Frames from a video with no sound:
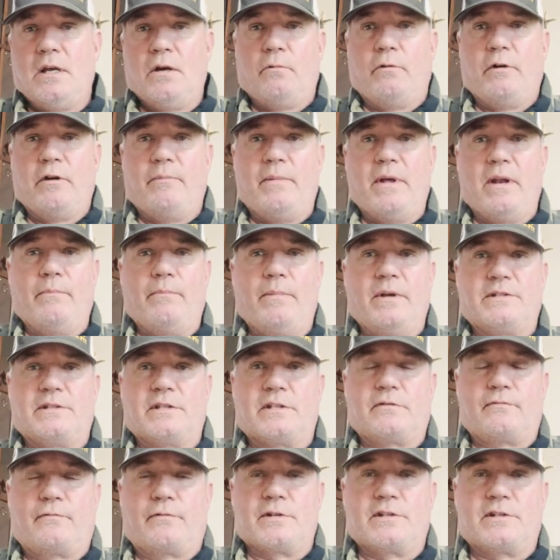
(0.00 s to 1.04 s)
We've been in
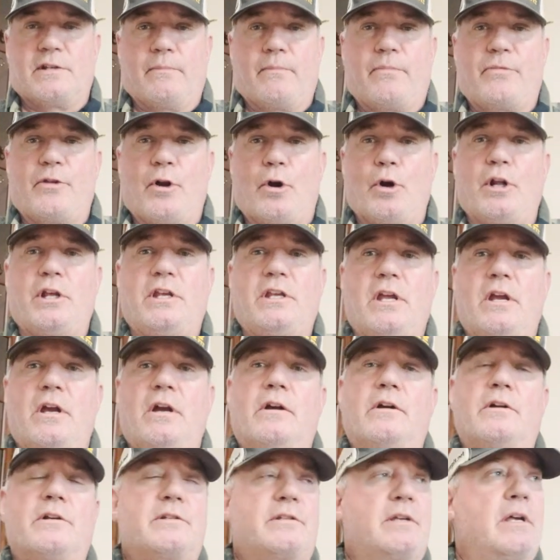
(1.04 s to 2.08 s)
business for some 30
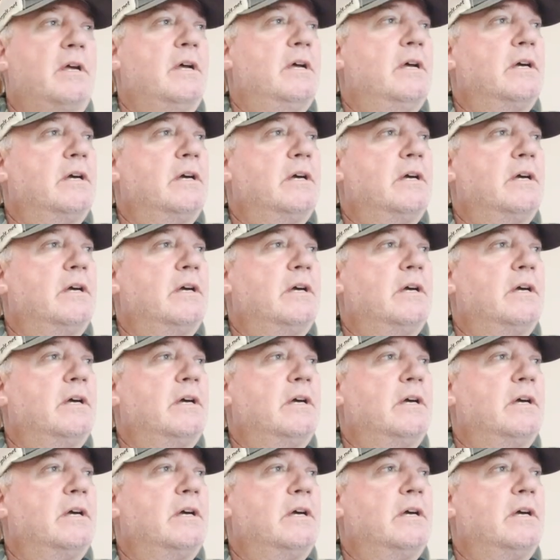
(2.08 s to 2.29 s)
years,